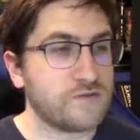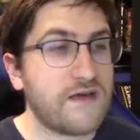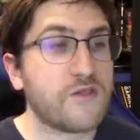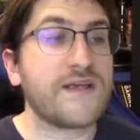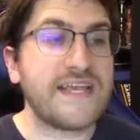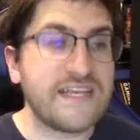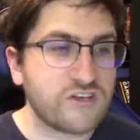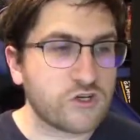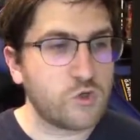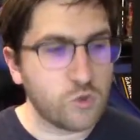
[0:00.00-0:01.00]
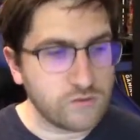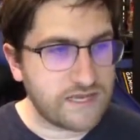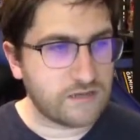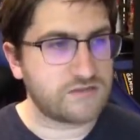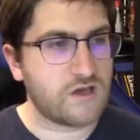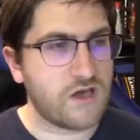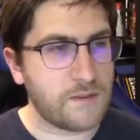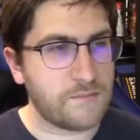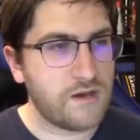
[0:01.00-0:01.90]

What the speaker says: Now, there is a cooldown time